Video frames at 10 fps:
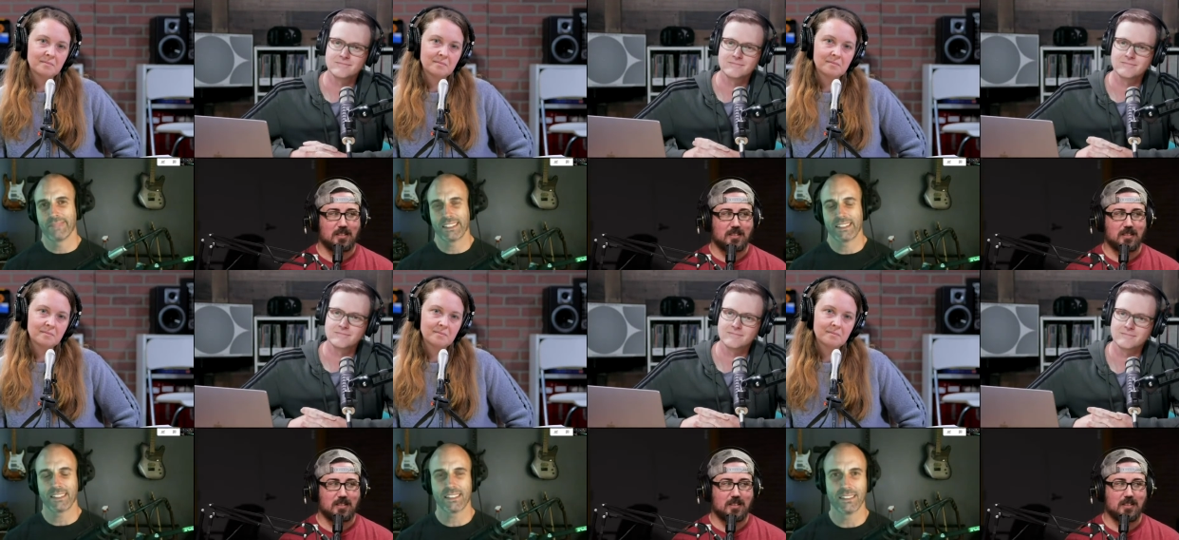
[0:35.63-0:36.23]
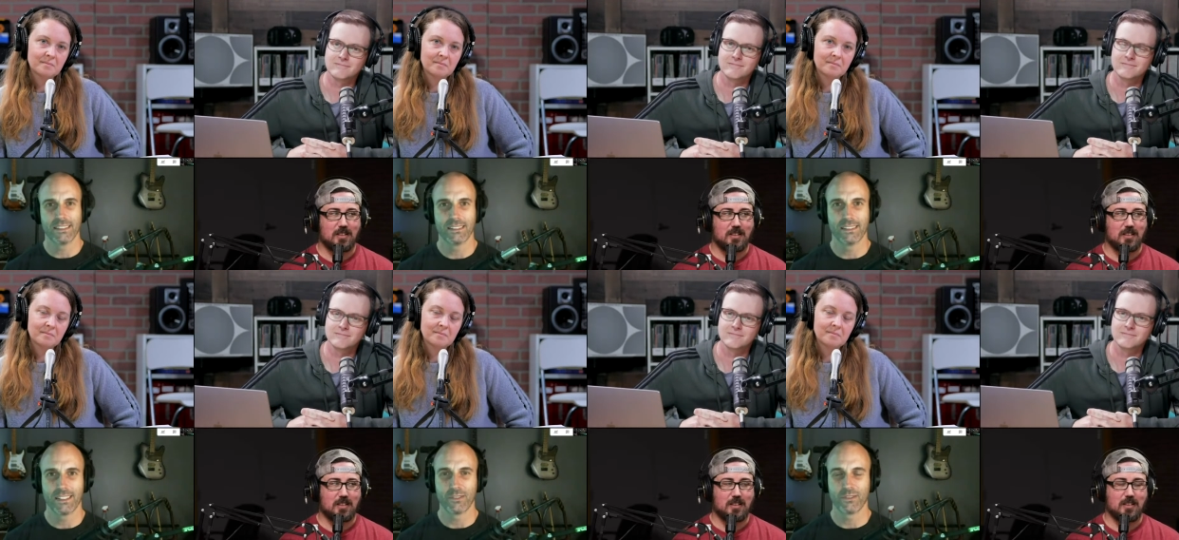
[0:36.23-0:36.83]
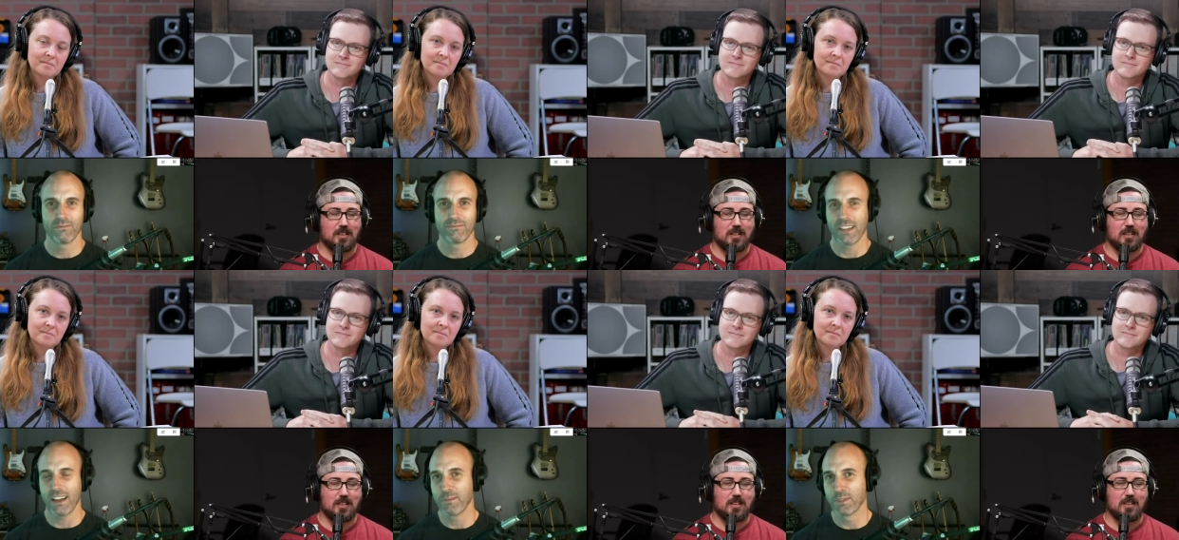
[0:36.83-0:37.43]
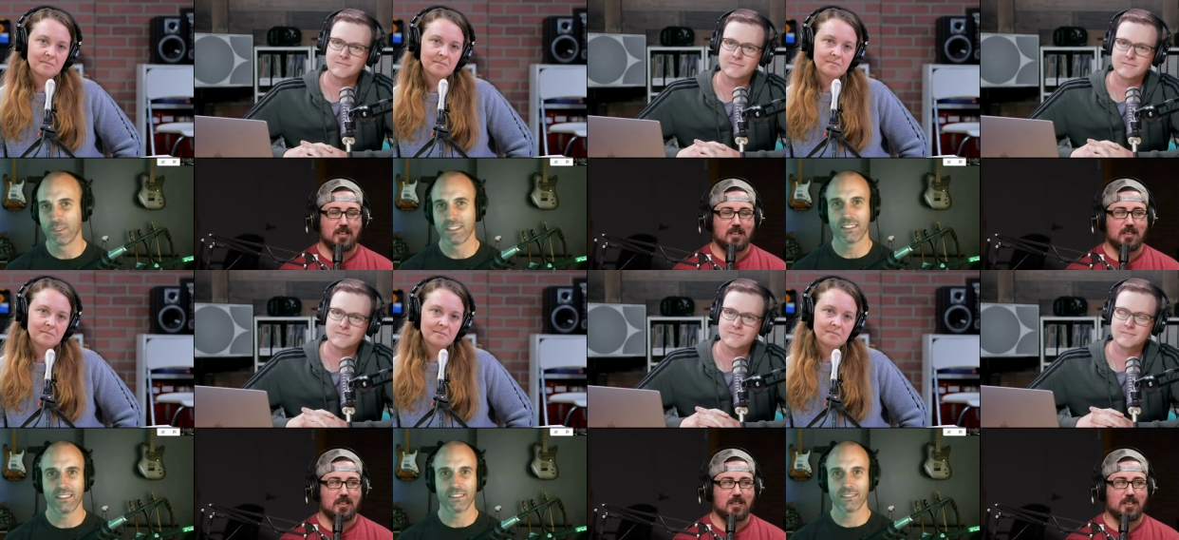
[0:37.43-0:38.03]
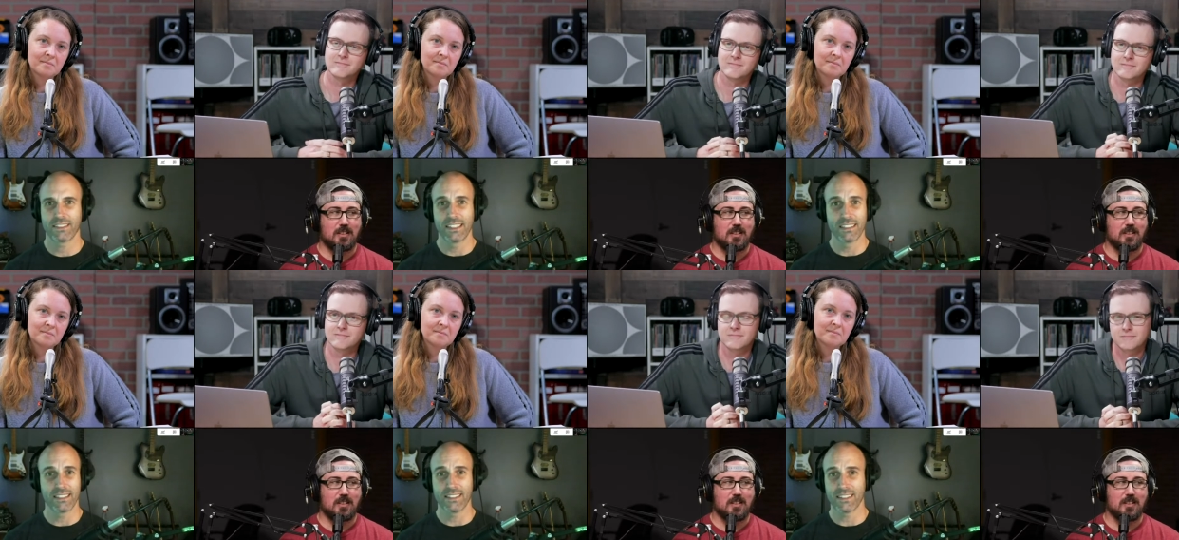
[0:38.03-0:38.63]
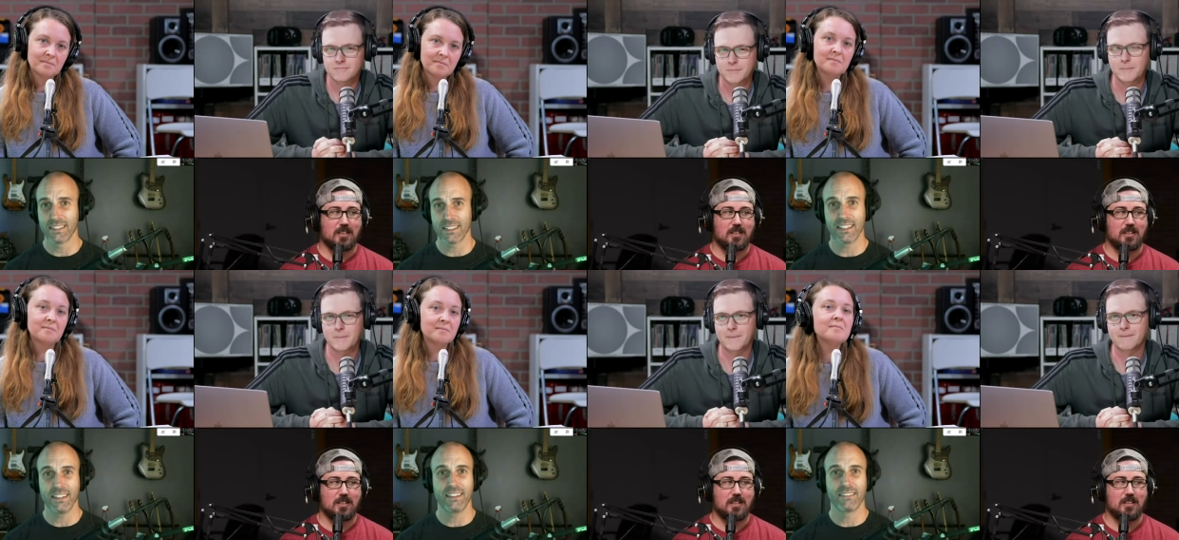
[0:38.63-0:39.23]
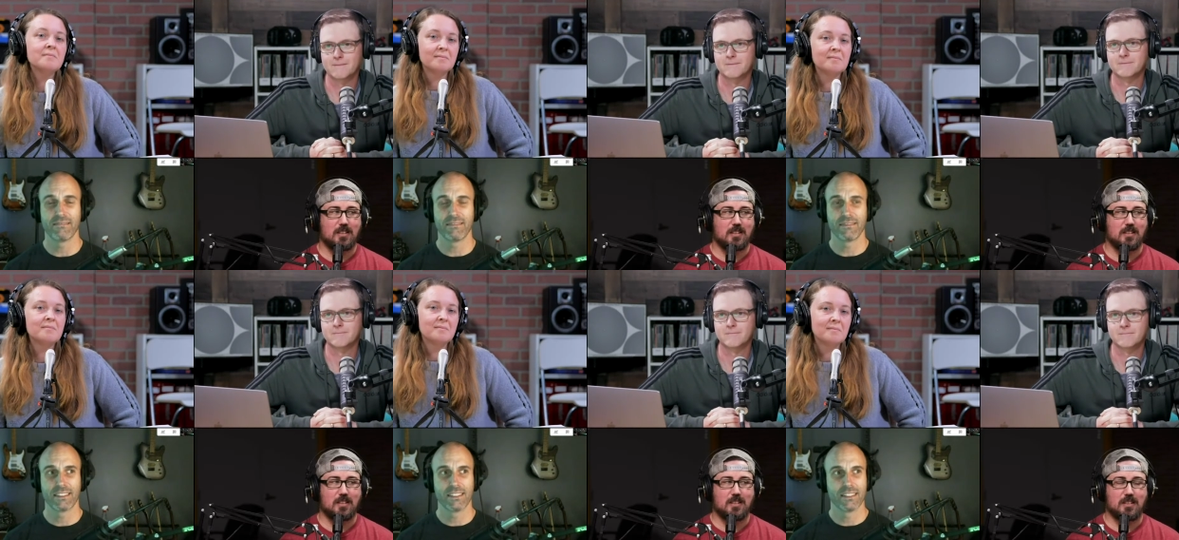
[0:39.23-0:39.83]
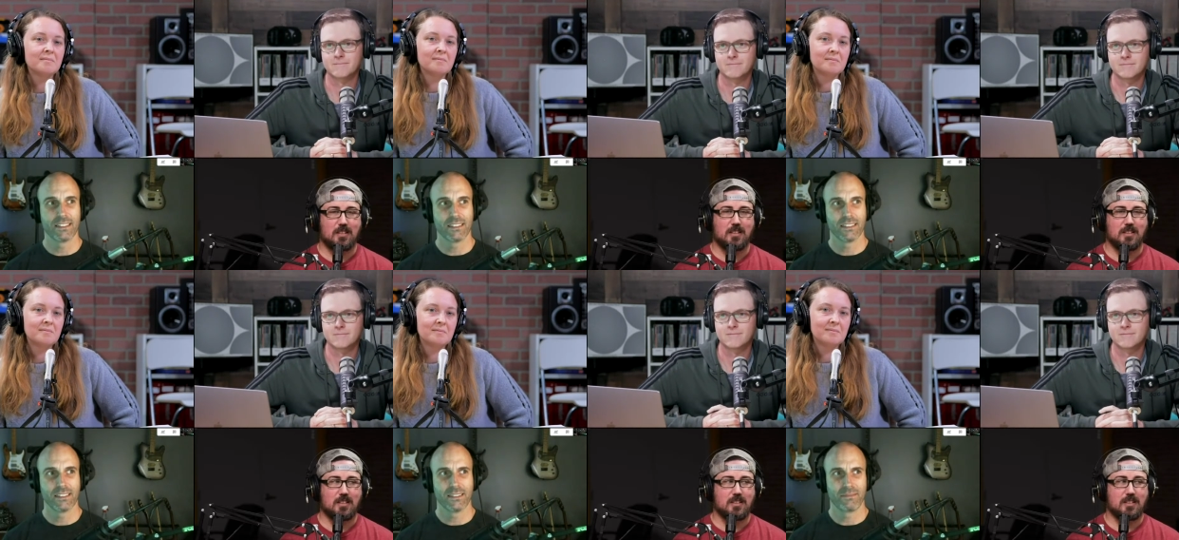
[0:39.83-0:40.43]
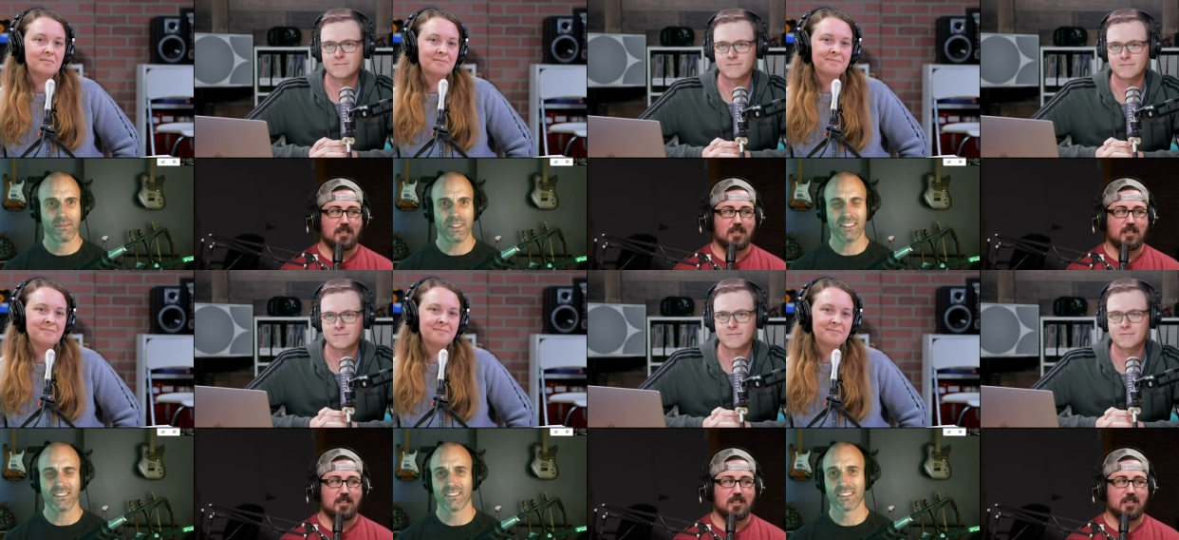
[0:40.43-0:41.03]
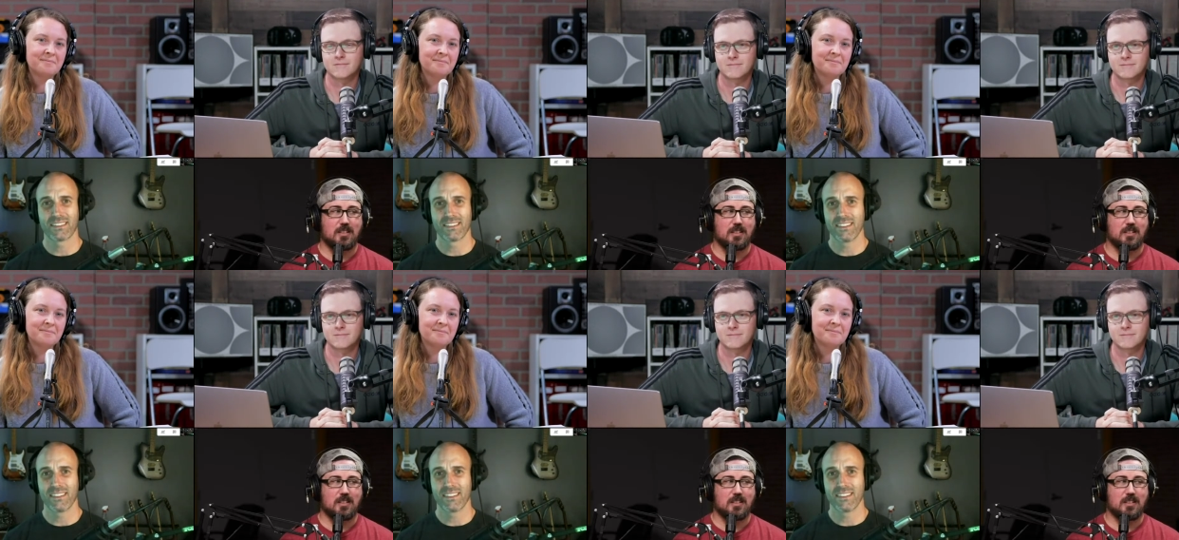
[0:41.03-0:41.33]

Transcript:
Speaker 1: I guess the the common ones that are consistency. Make sure it's.